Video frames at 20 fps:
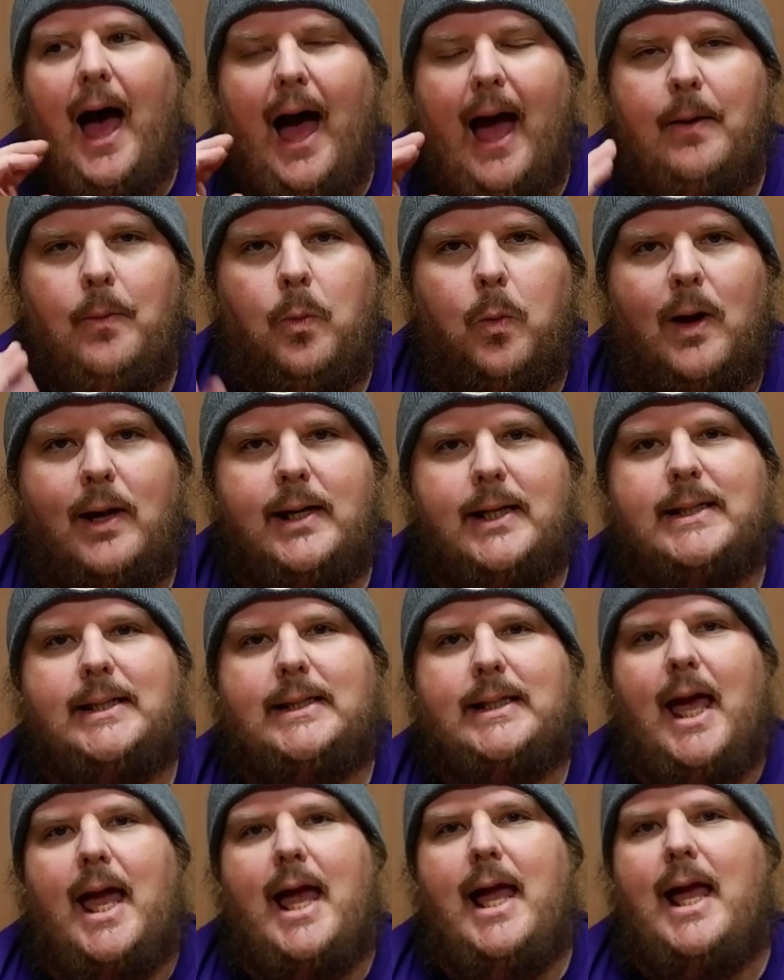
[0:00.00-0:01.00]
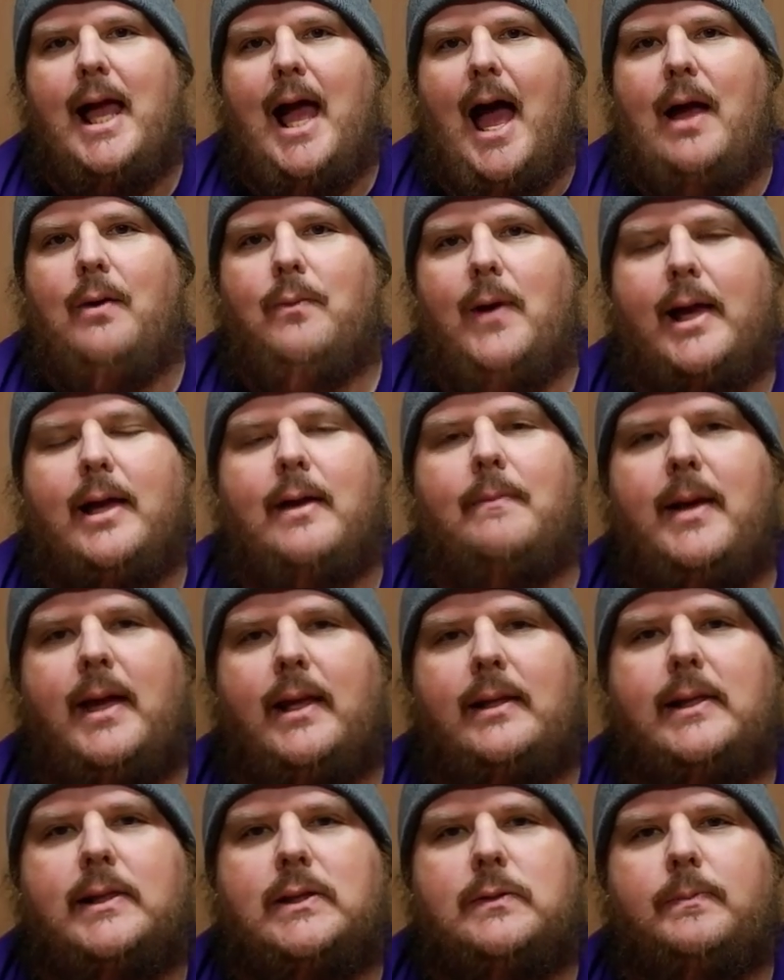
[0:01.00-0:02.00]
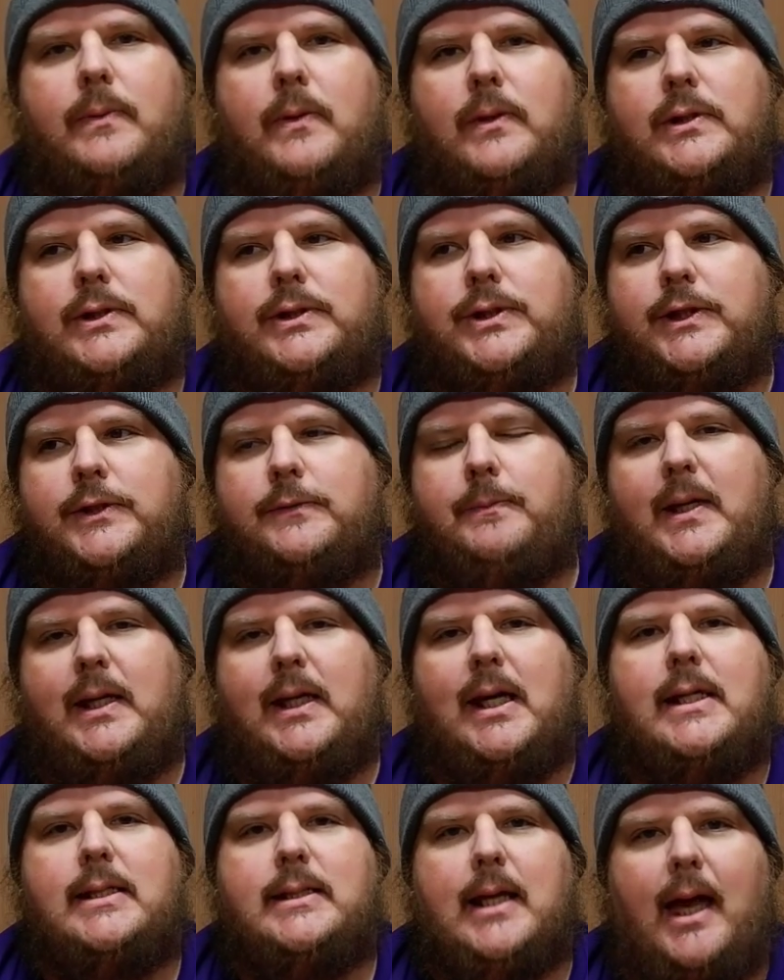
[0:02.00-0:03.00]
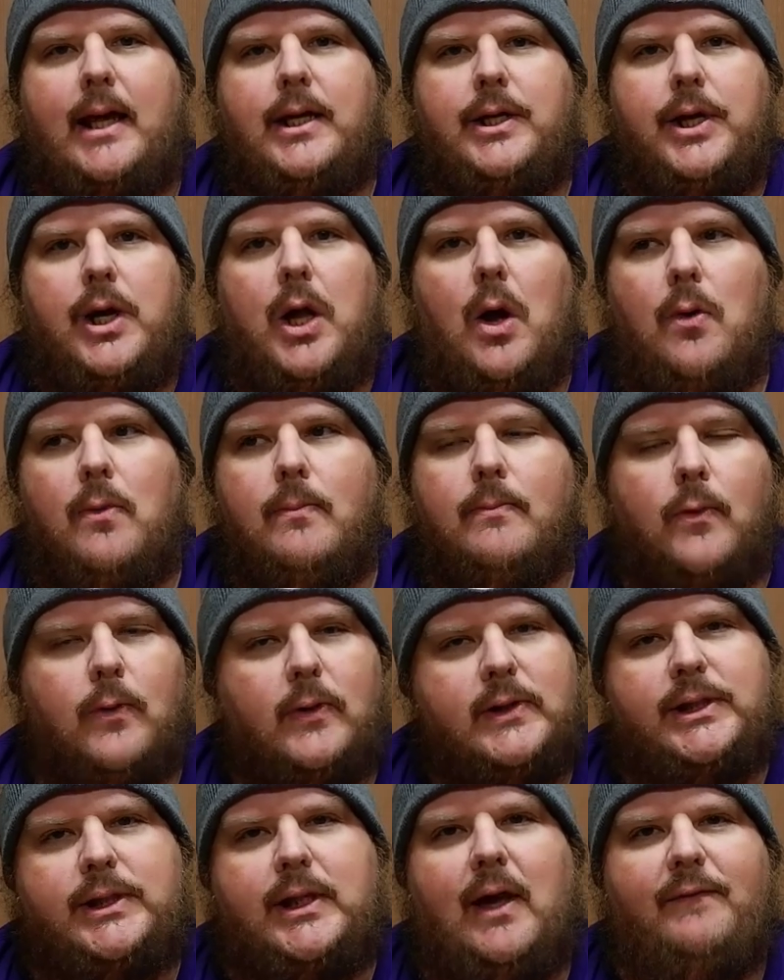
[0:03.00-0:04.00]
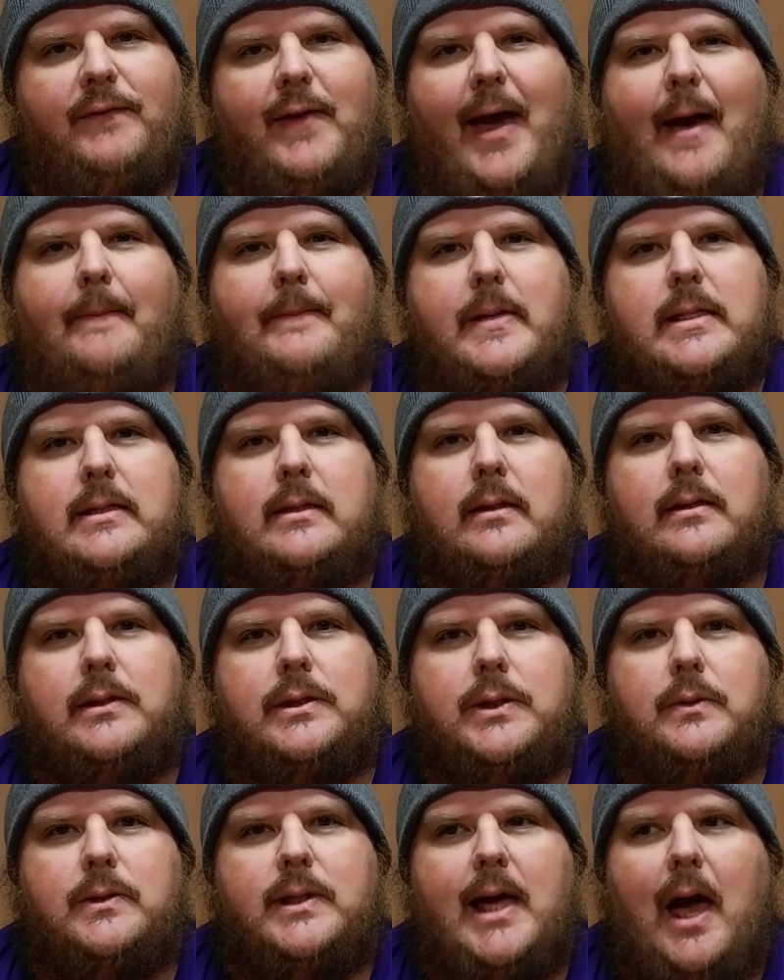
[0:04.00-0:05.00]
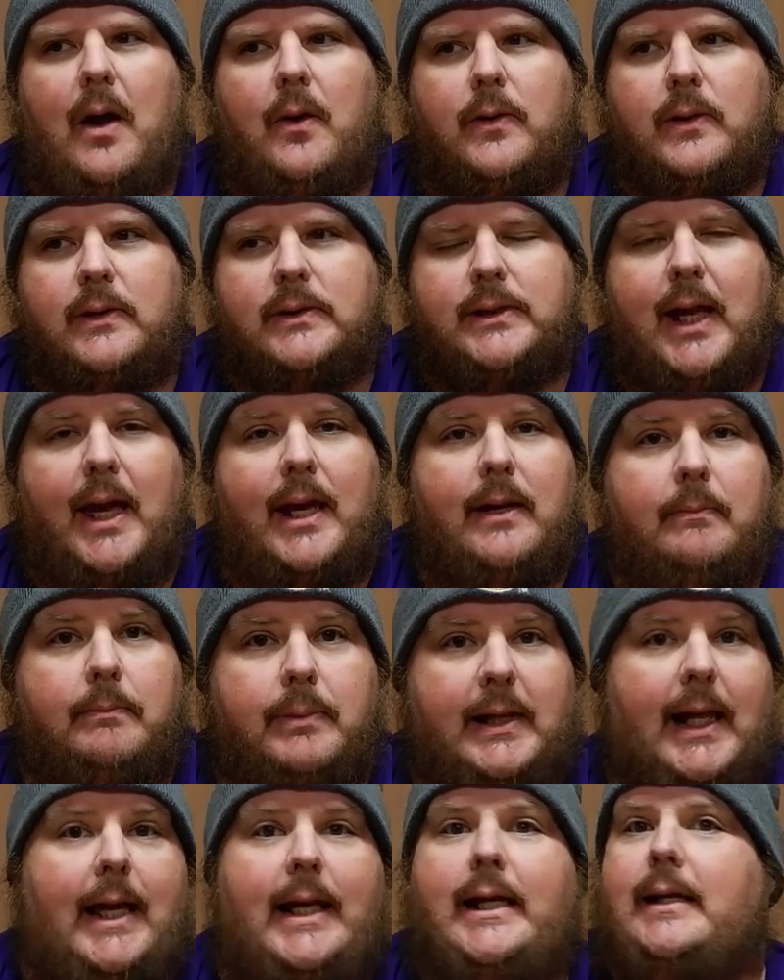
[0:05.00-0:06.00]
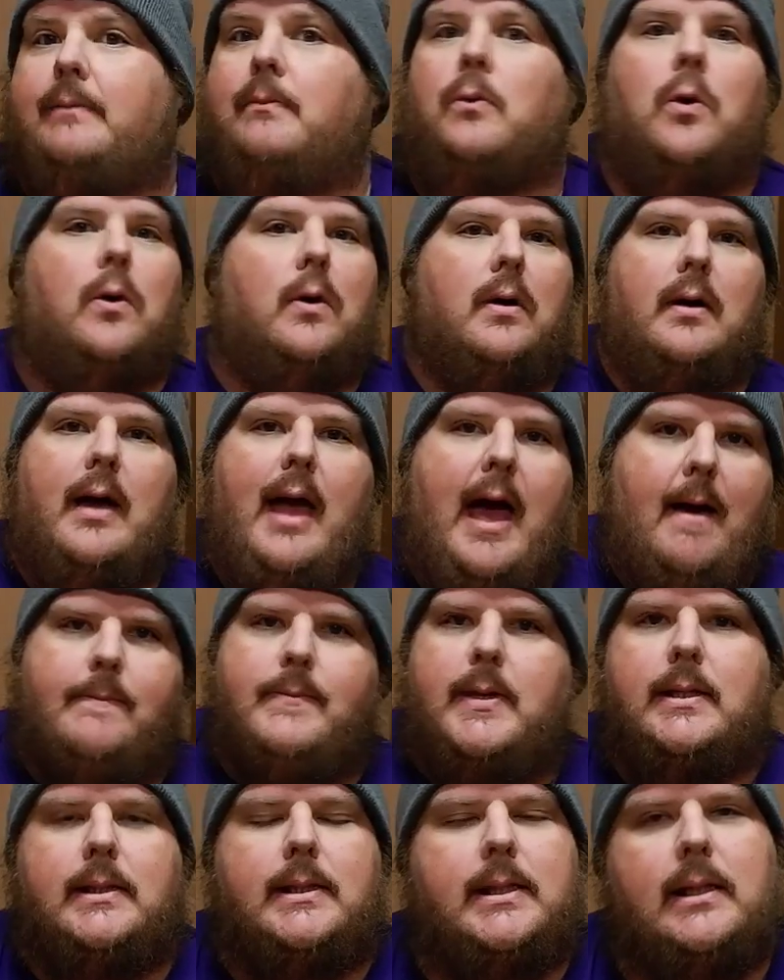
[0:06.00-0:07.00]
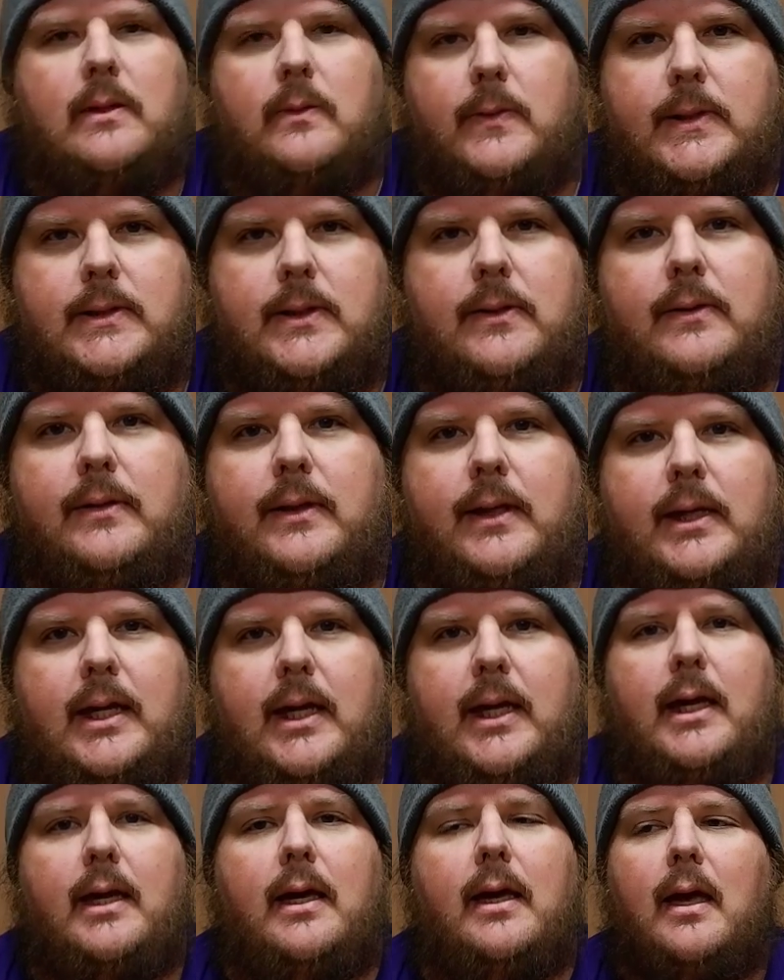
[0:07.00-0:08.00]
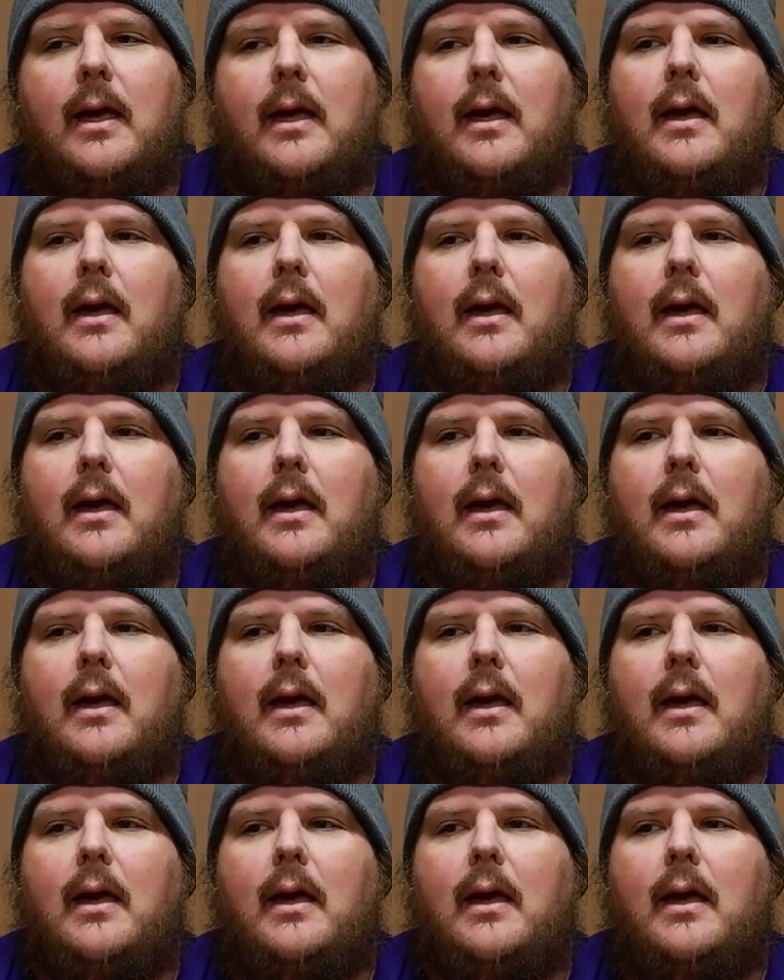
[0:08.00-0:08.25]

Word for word: I want to say I recommend this book just because I know more stuff happens in The Two Towers and plenty more happens in The Return of the King